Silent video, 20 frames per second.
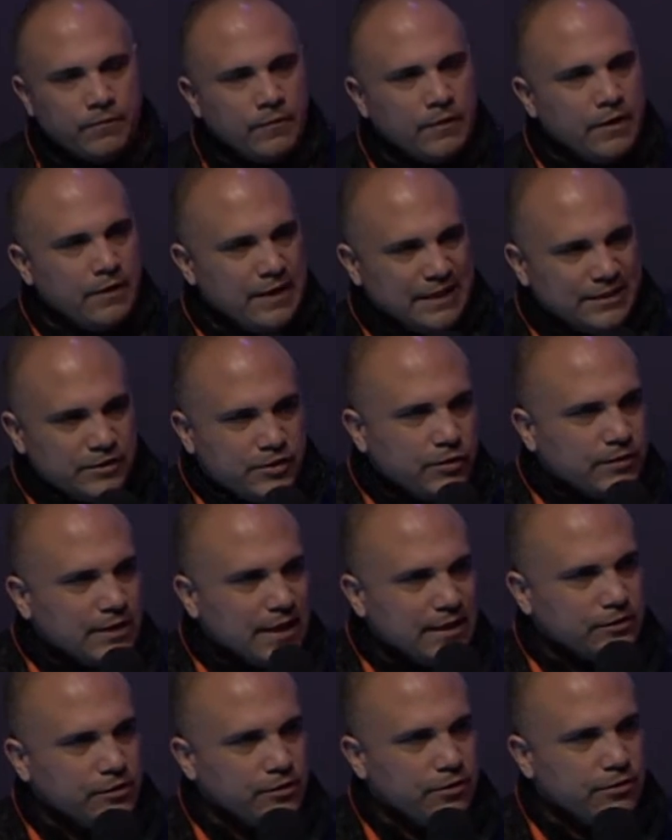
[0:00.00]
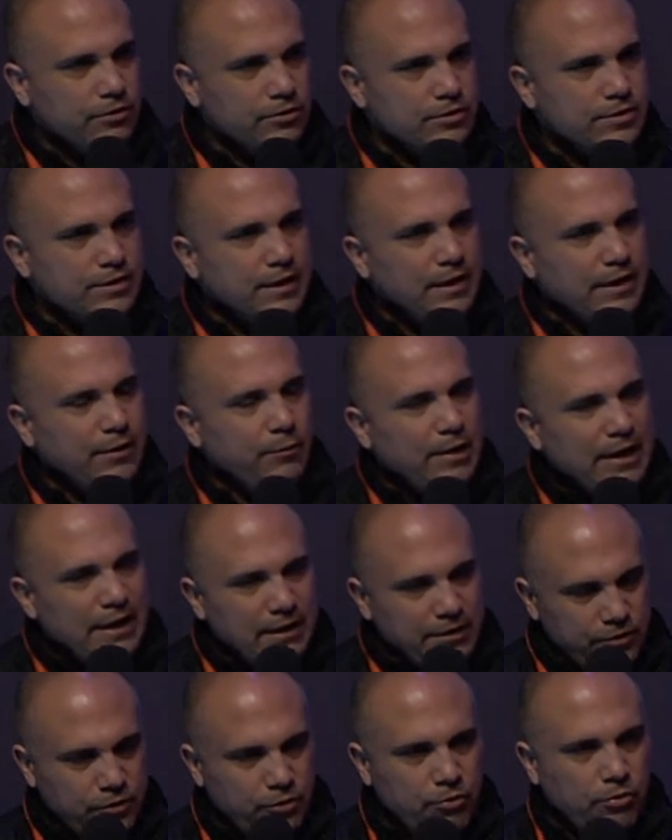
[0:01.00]
Then 2013, we had
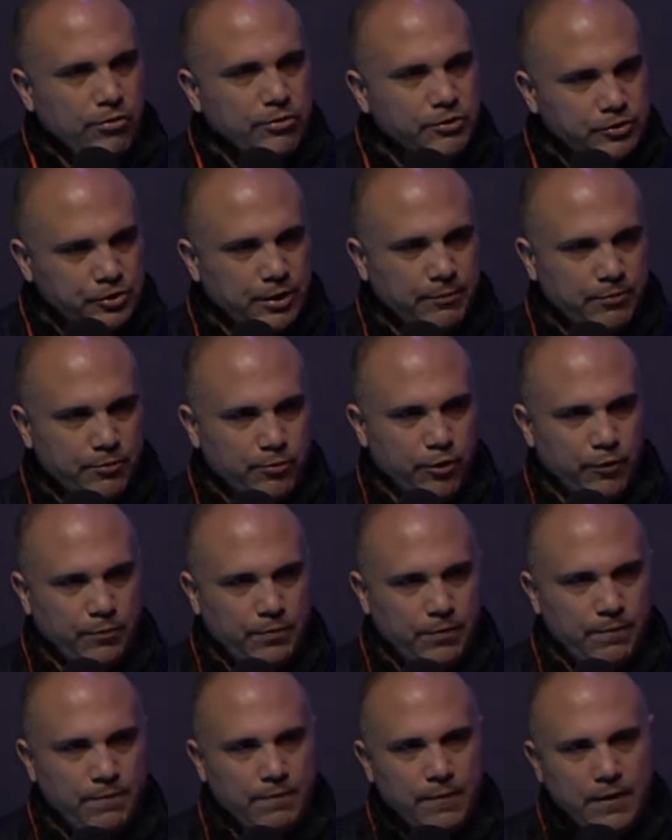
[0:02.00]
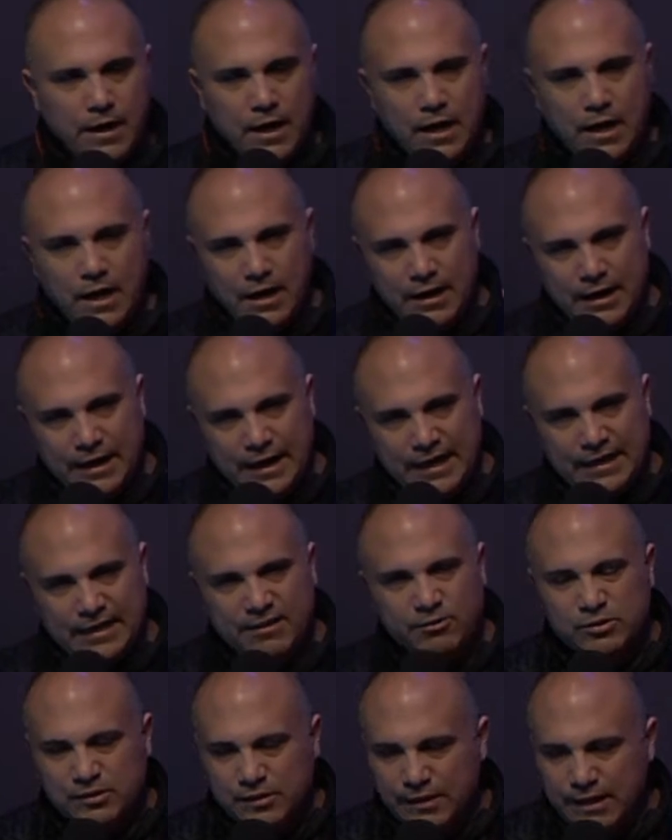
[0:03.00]
a new ownership group, and it
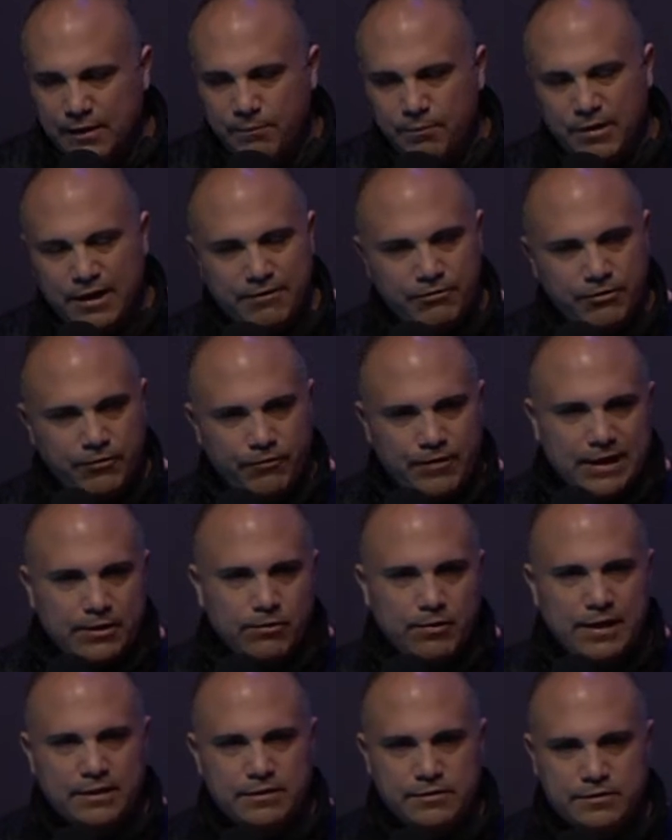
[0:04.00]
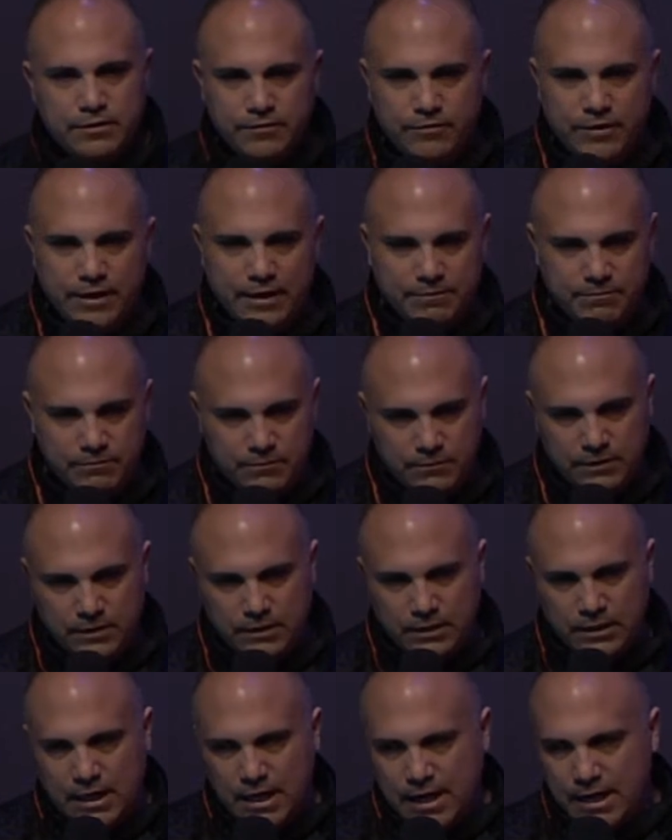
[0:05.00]
was led by Vivek Ranadive, the
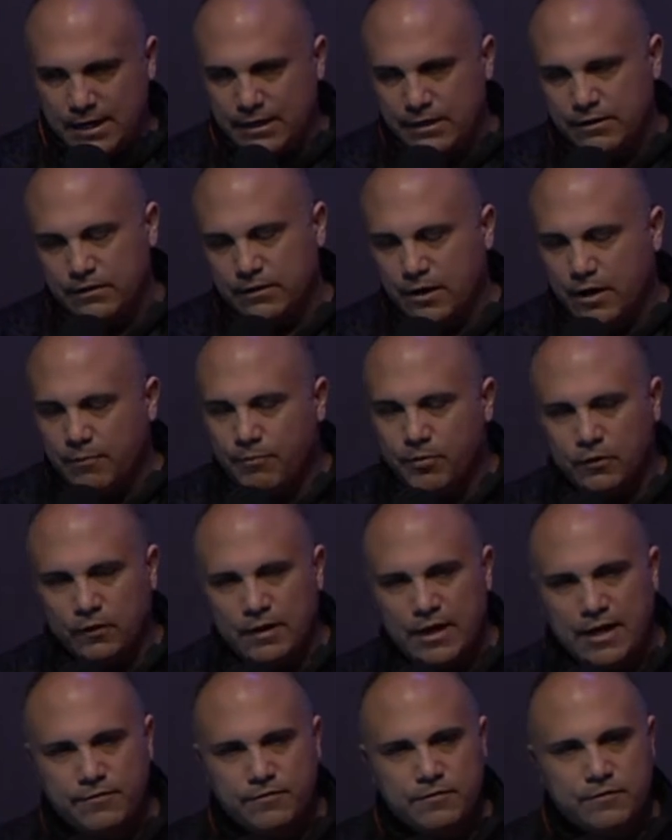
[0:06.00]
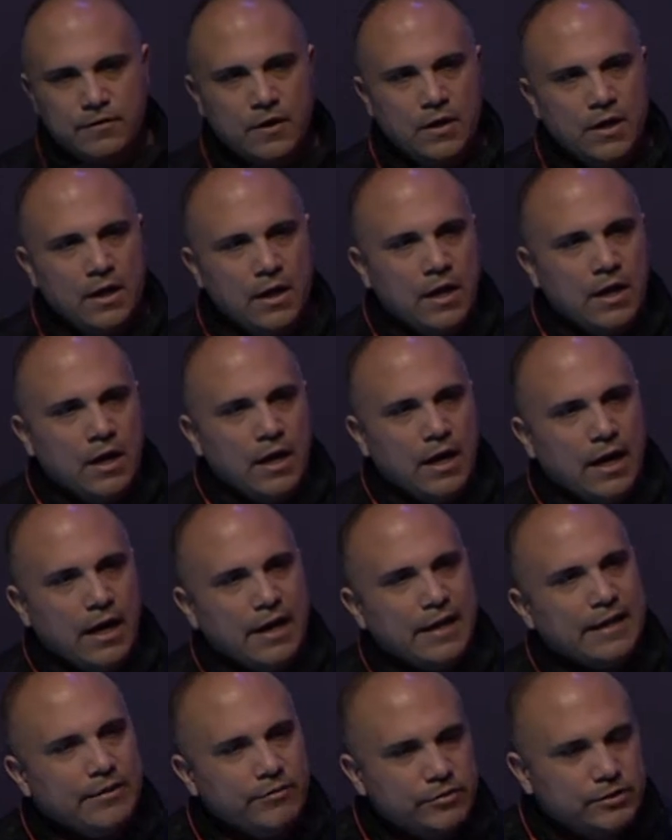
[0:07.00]
guy in the upper left.
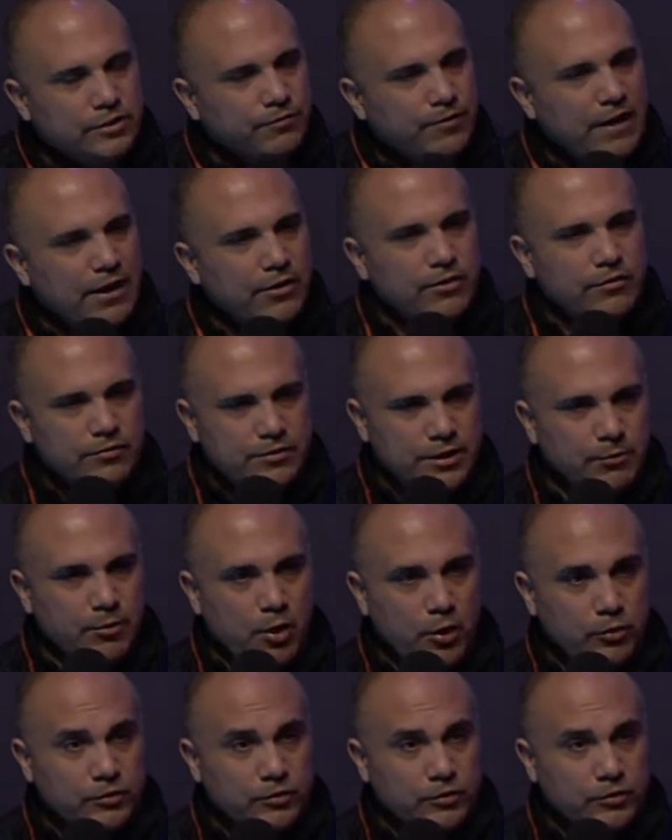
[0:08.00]
He was the founder of TIBCO